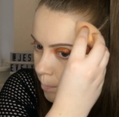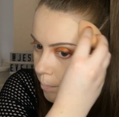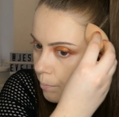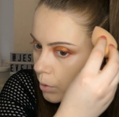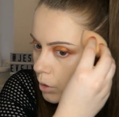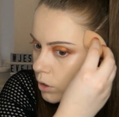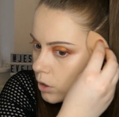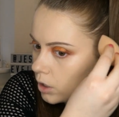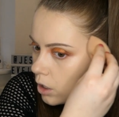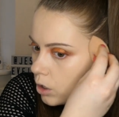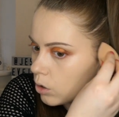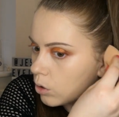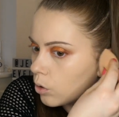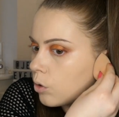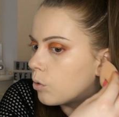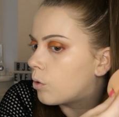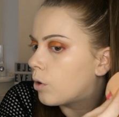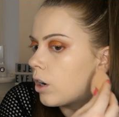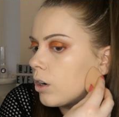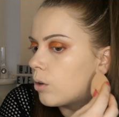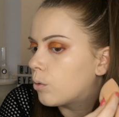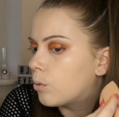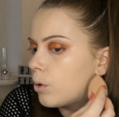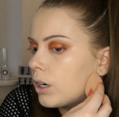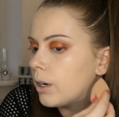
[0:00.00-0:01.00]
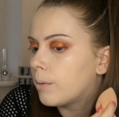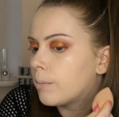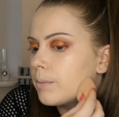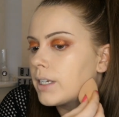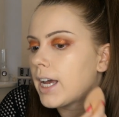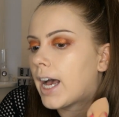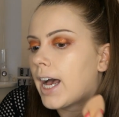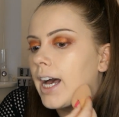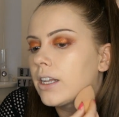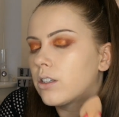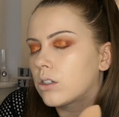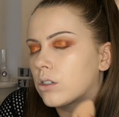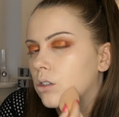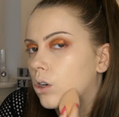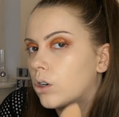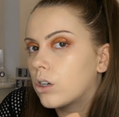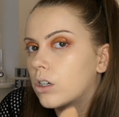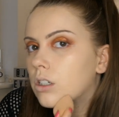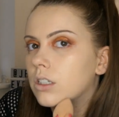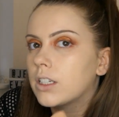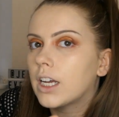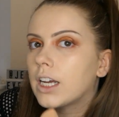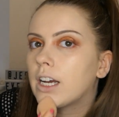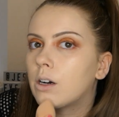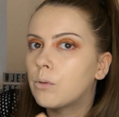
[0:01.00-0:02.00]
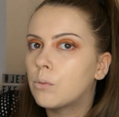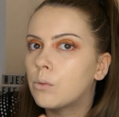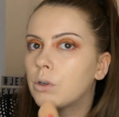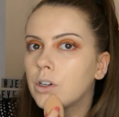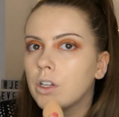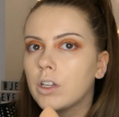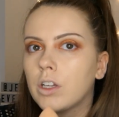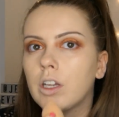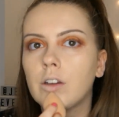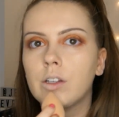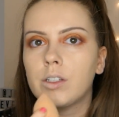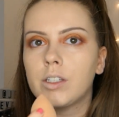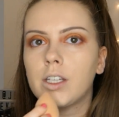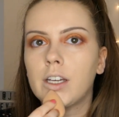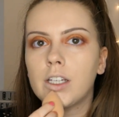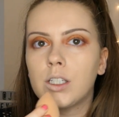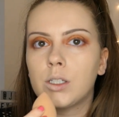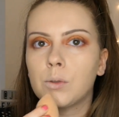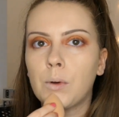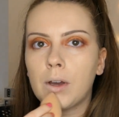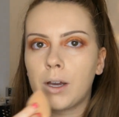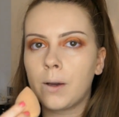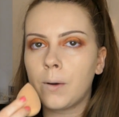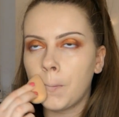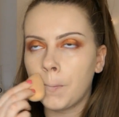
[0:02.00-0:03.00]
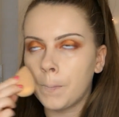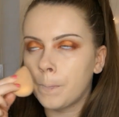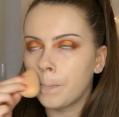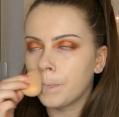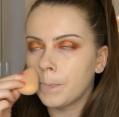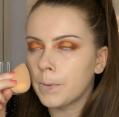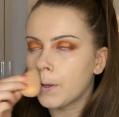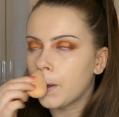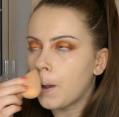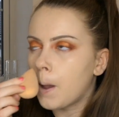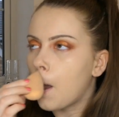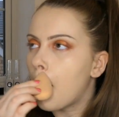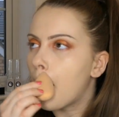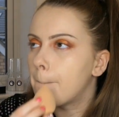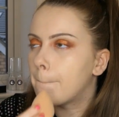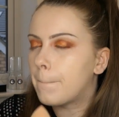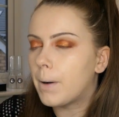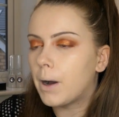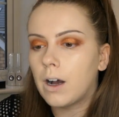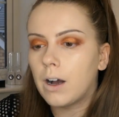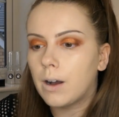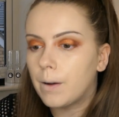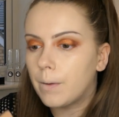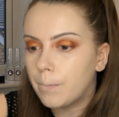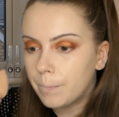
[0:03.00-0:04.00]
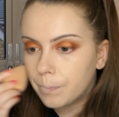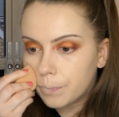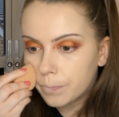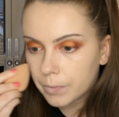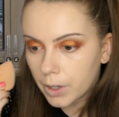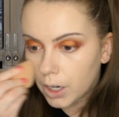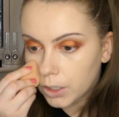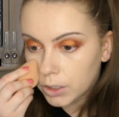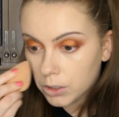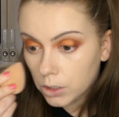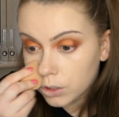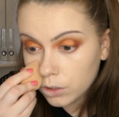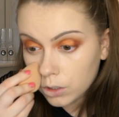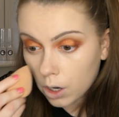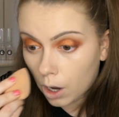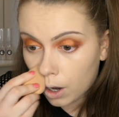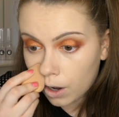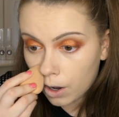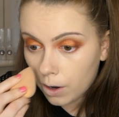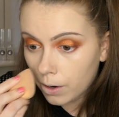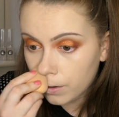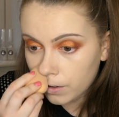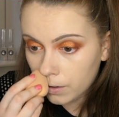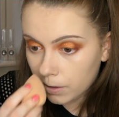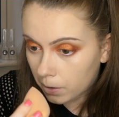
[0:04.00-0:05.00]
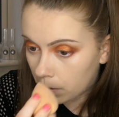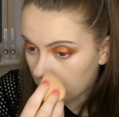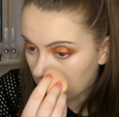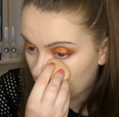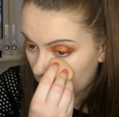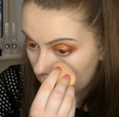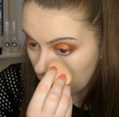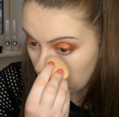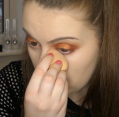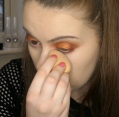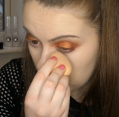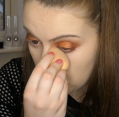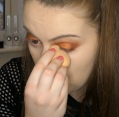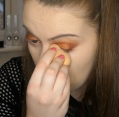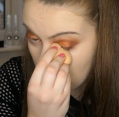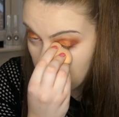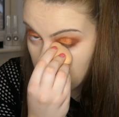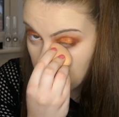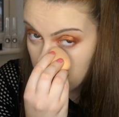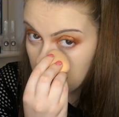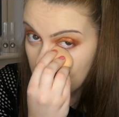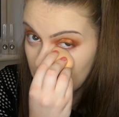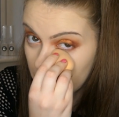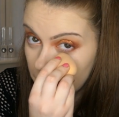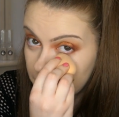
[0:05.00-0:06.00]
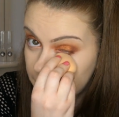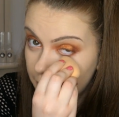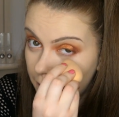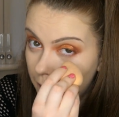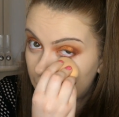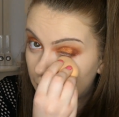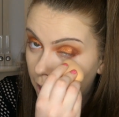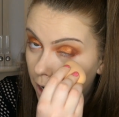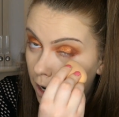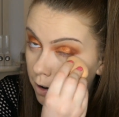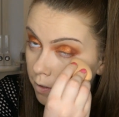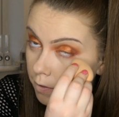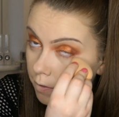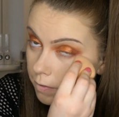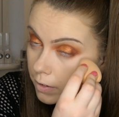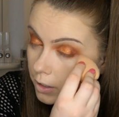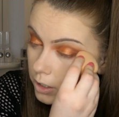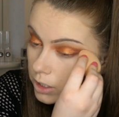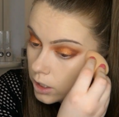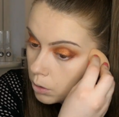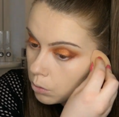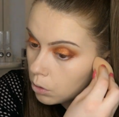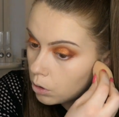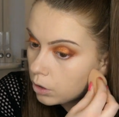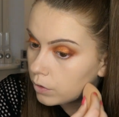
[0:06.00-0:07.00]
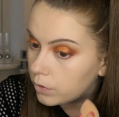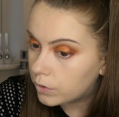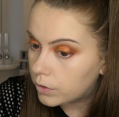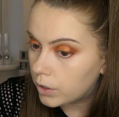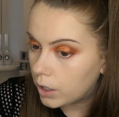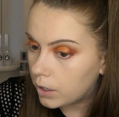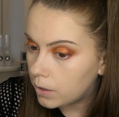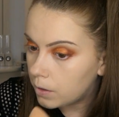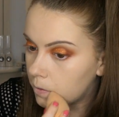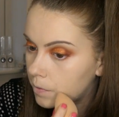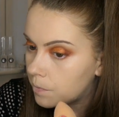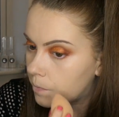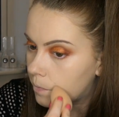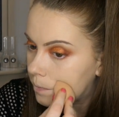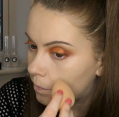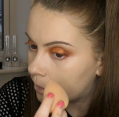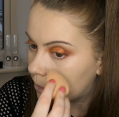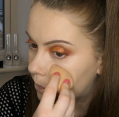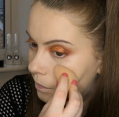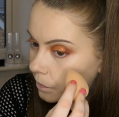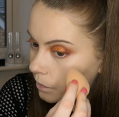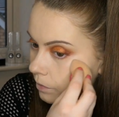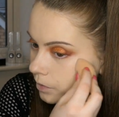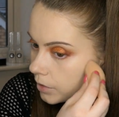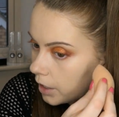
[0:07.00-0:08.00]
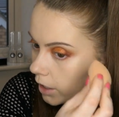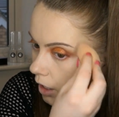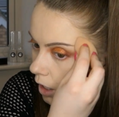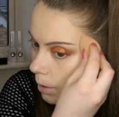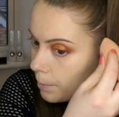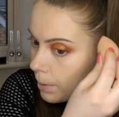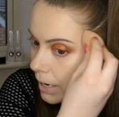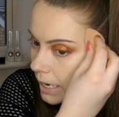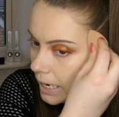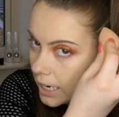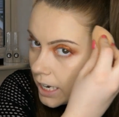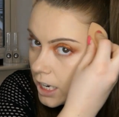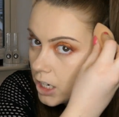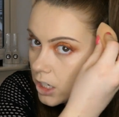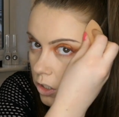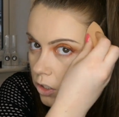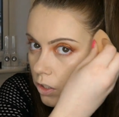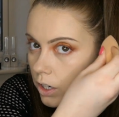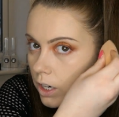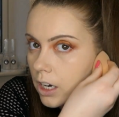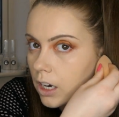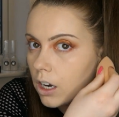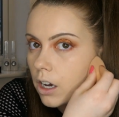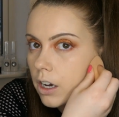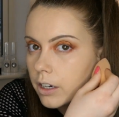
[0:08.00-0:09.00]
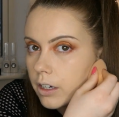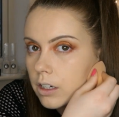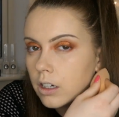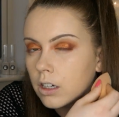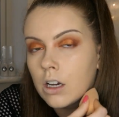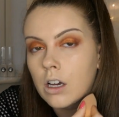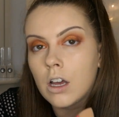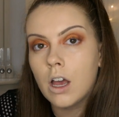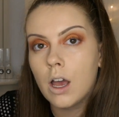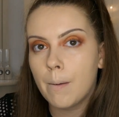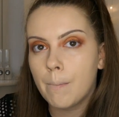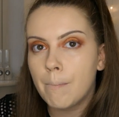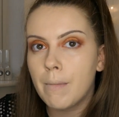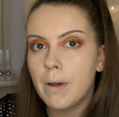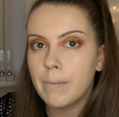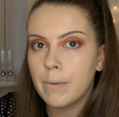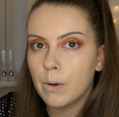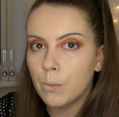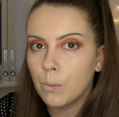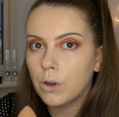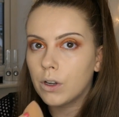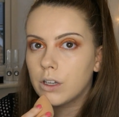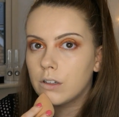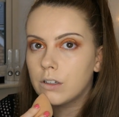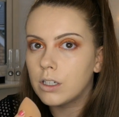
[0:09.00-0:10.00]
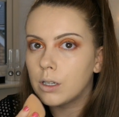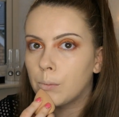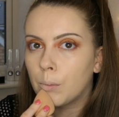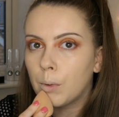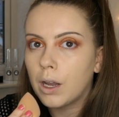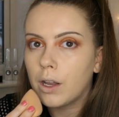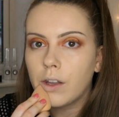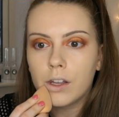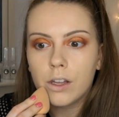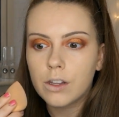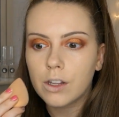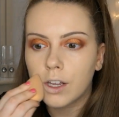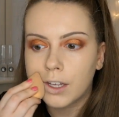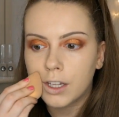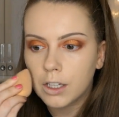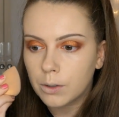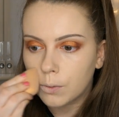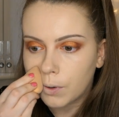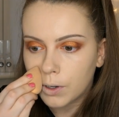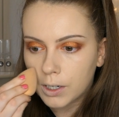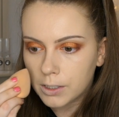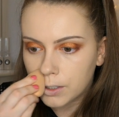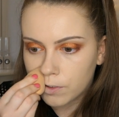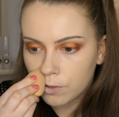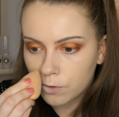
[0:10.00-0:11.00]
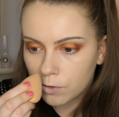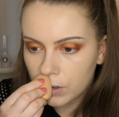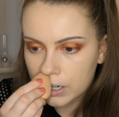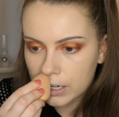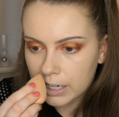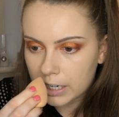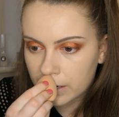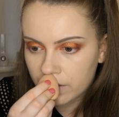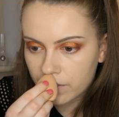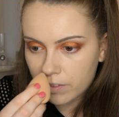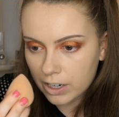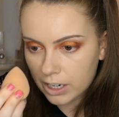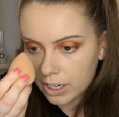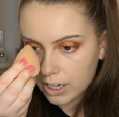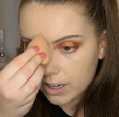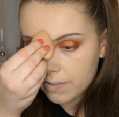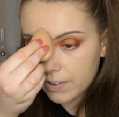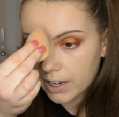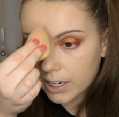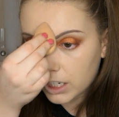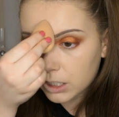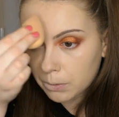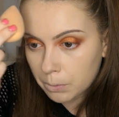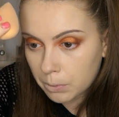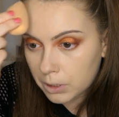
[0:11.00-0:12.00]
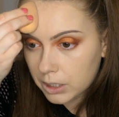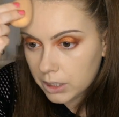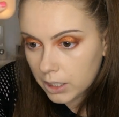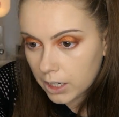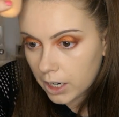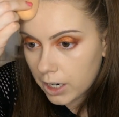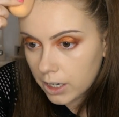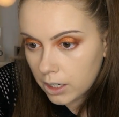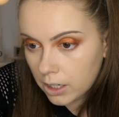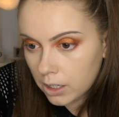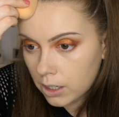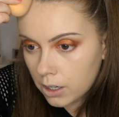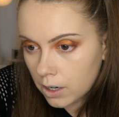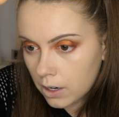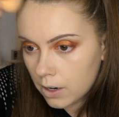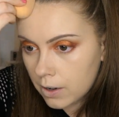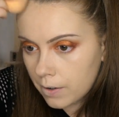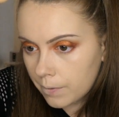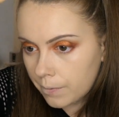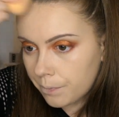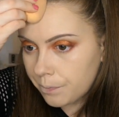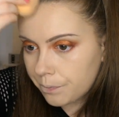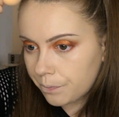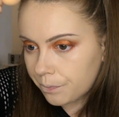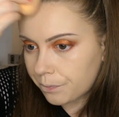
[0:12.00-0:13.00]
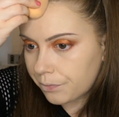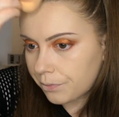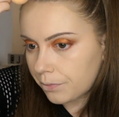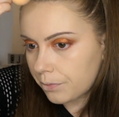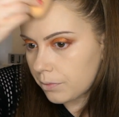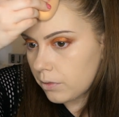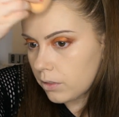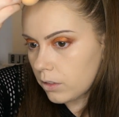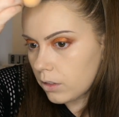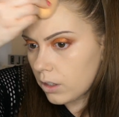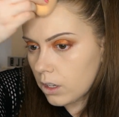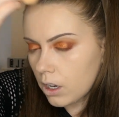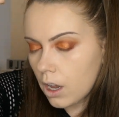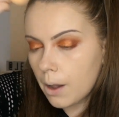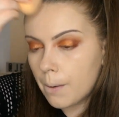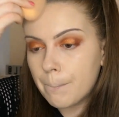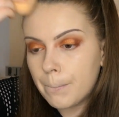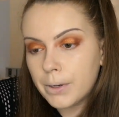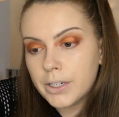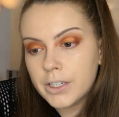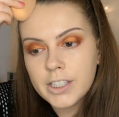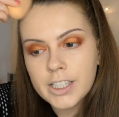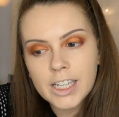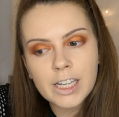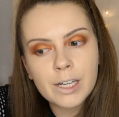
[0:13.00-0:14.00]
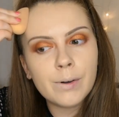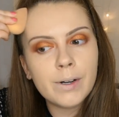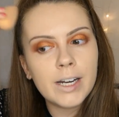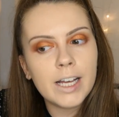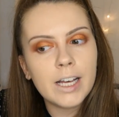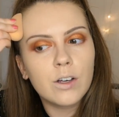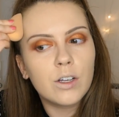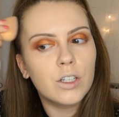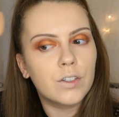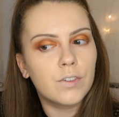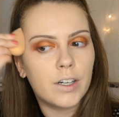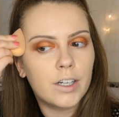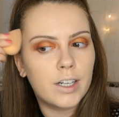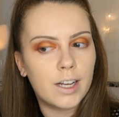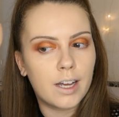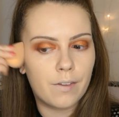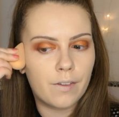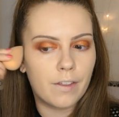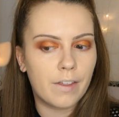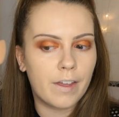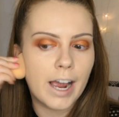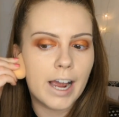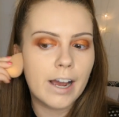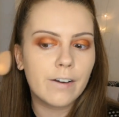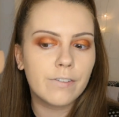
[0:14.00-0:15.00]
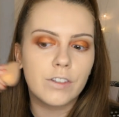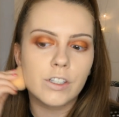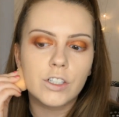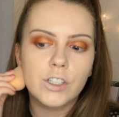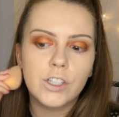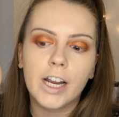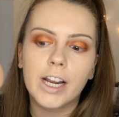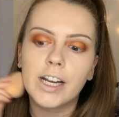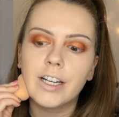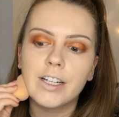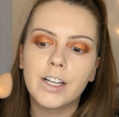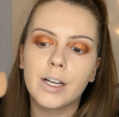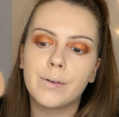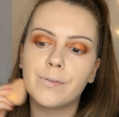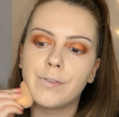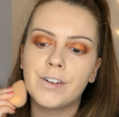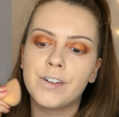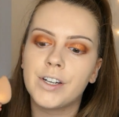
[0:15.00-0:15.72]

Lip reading: because I thought, well, when I'm tanned on holiday I want to use it as well. But I just can't. I can only use it every so often. And I mean literally like maybe once a month. Otherwise it really, really affects my skin. But does anyone else find out that they have to change up